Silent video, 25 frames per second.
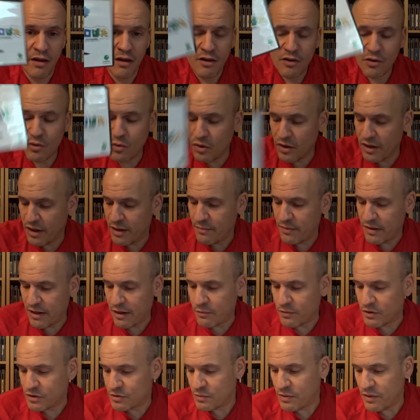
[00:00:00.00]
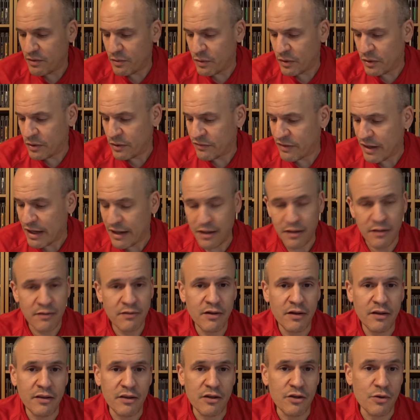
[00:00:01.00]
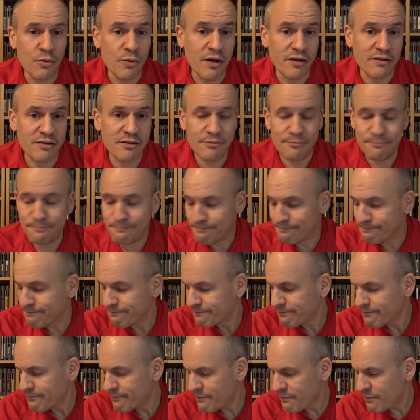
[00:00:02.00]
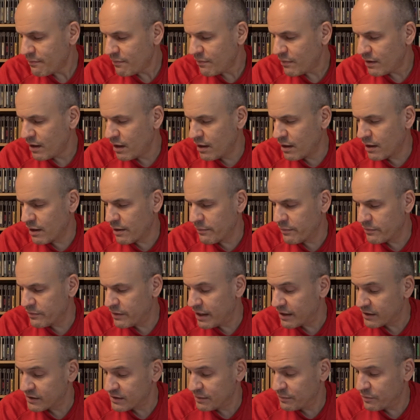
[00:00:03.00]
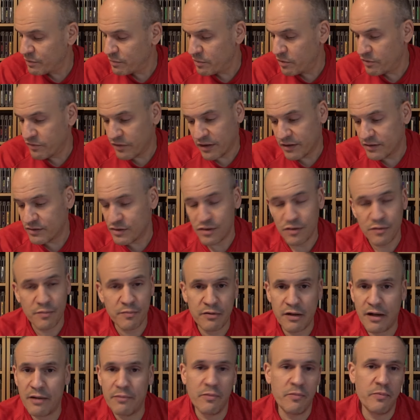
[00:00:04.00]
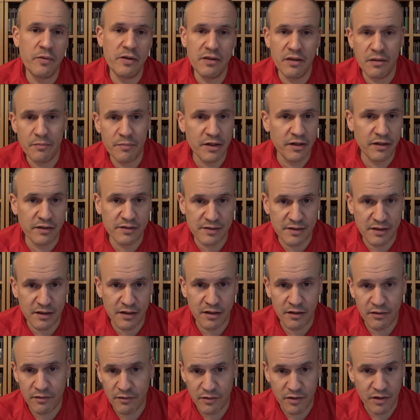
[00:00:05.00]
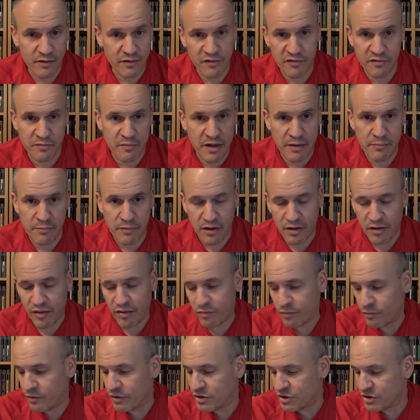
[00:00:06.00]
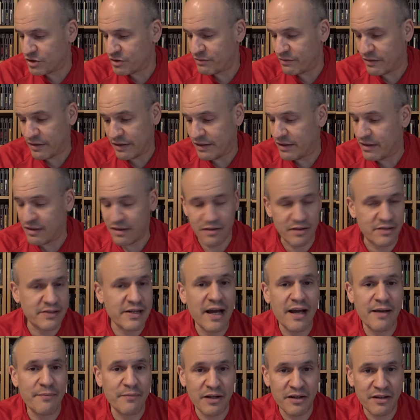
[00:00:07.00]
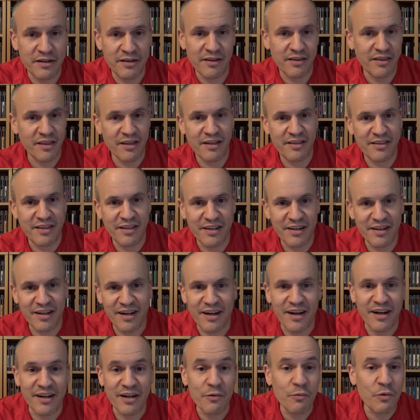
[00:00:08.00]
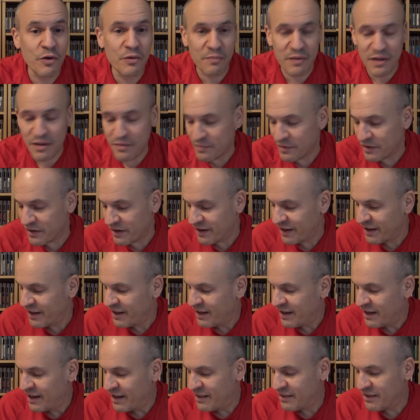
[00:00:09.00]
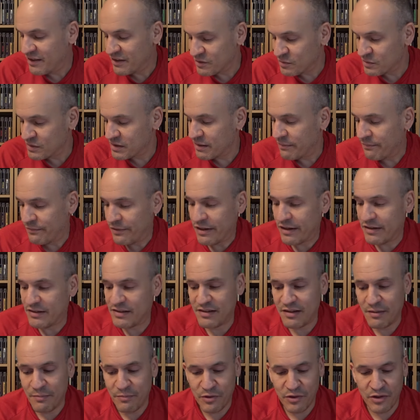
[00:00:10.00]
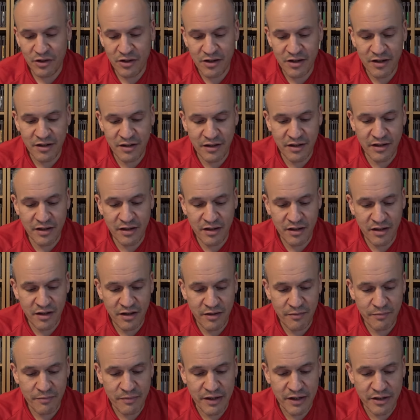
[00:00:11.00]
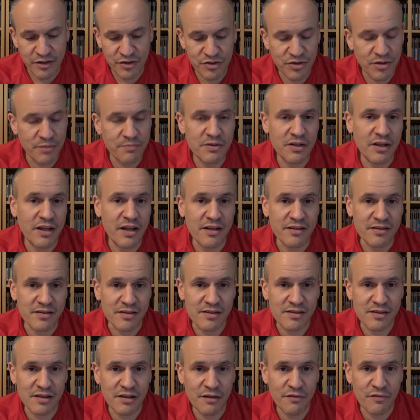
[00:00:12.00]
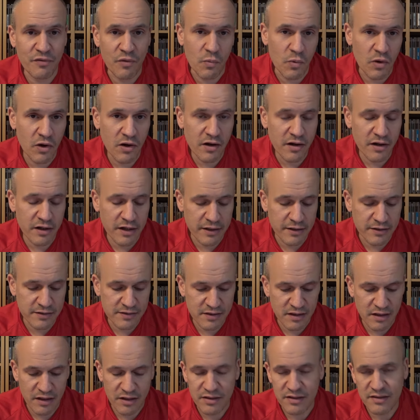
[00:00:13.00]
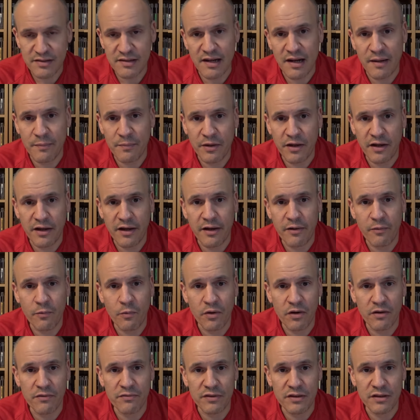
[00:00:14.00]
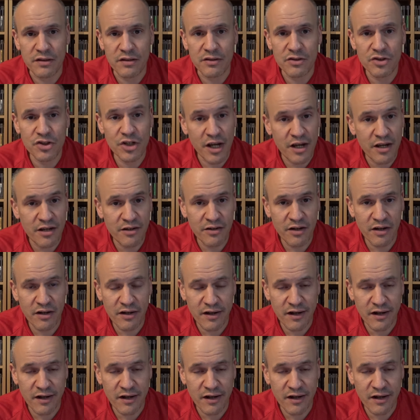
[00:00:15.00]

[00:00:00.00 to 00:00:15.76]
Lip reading: cool game, and I wish we would have got it in the U.S. Next, I'm going to move on to probably the biggest thing of my month, which at the time I didn't think that it would be, but this was something I stumbled on in my trip to Kansas City for work. I decided to stop at one of the chain